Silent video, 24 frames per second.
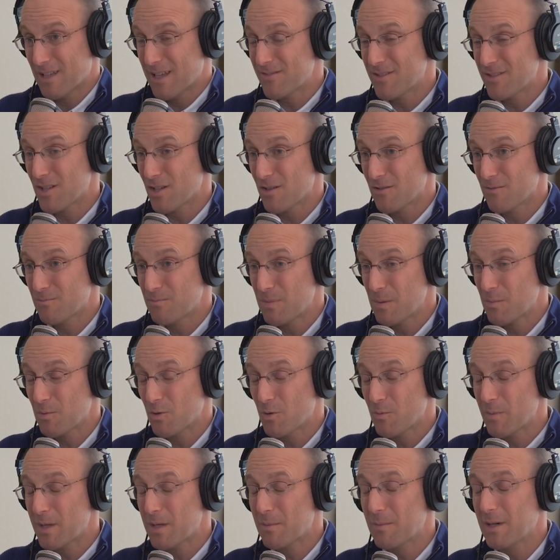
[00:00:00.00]
lifestyle people
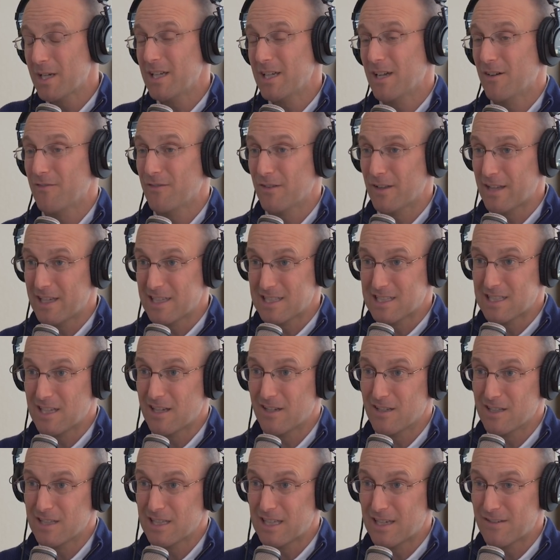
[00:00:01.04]
don't make money off of
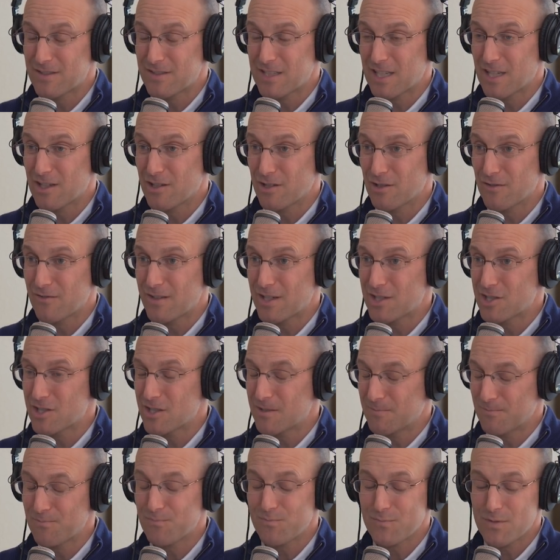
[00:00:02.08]
lifestyle, lifestyle
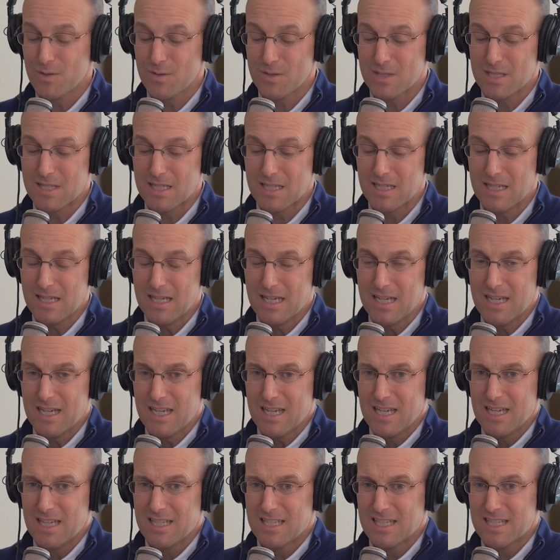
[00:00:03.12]
intervention. So it's a,
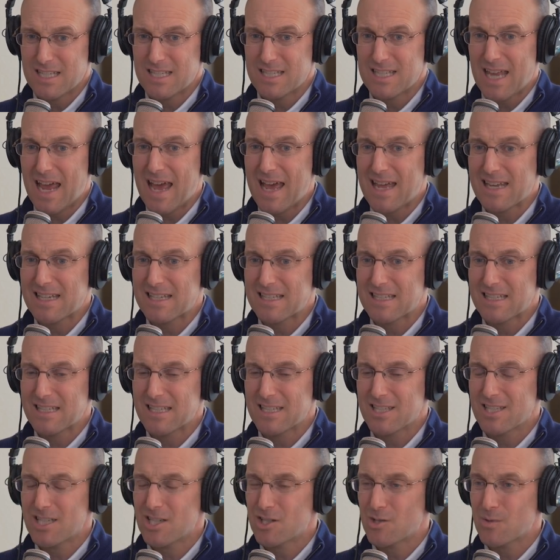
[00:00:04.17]
it's a sad
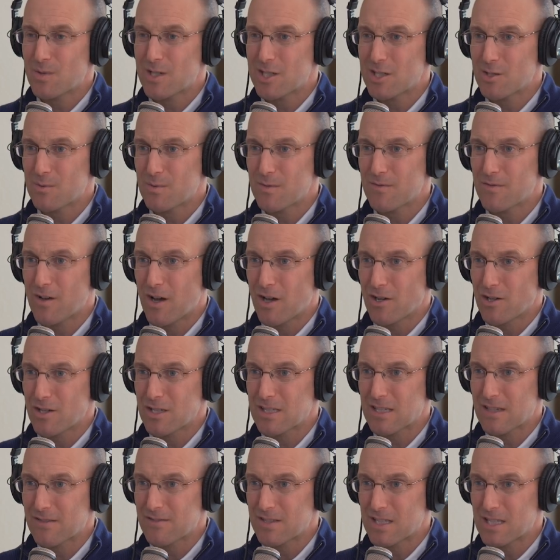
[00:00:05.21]
situation we've gotten
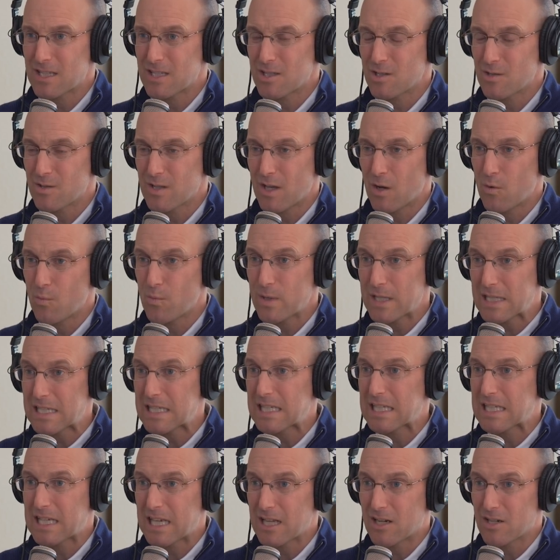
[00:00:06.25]
ourselves into that we
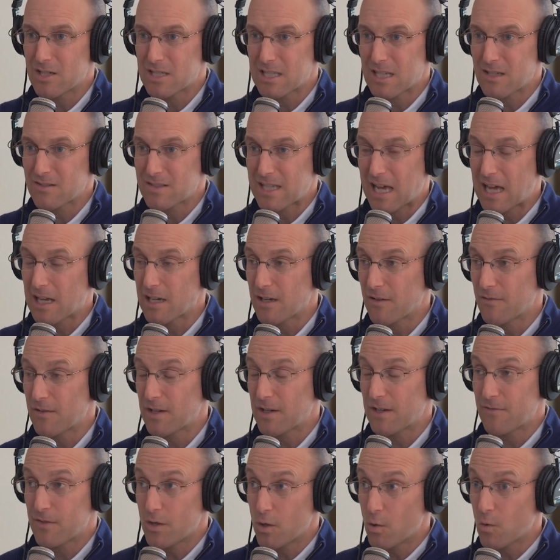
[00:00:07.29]
need to get ourselves out of. And
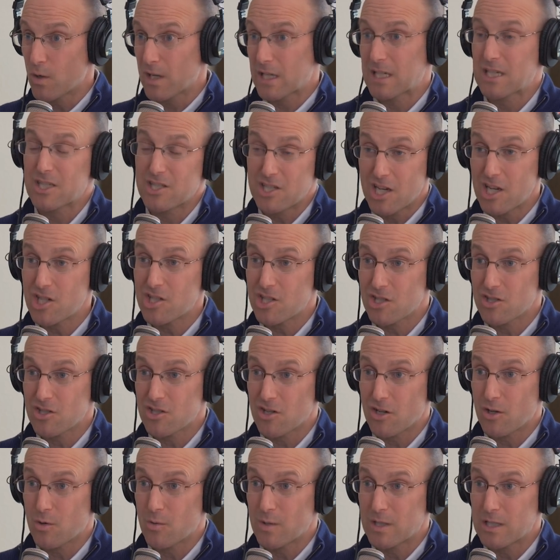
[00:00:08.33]
if the organizations
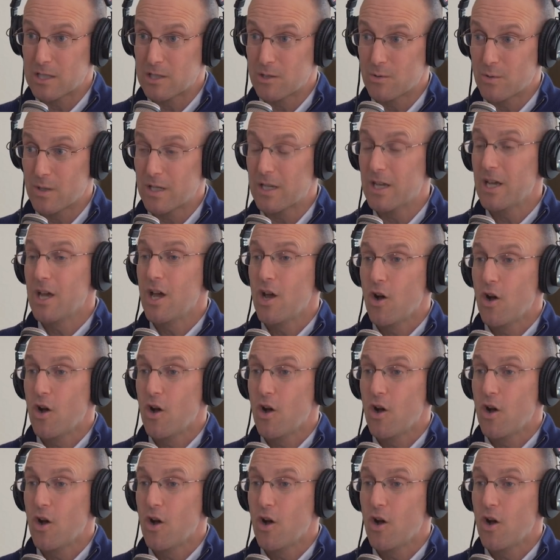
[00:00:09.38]
aren't going to do it,